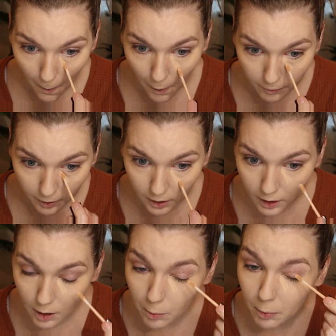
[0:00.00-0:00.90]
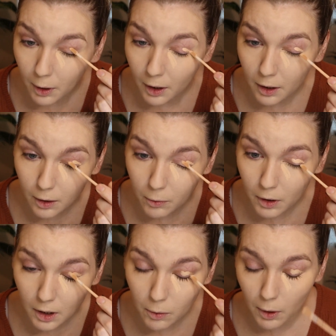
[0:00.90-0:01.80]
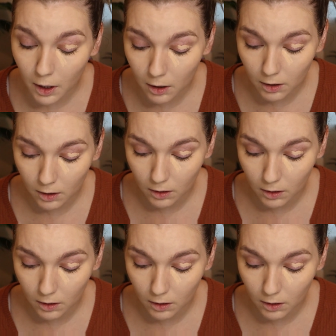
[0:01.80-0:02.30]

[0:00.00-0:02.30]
I feel like it blended really well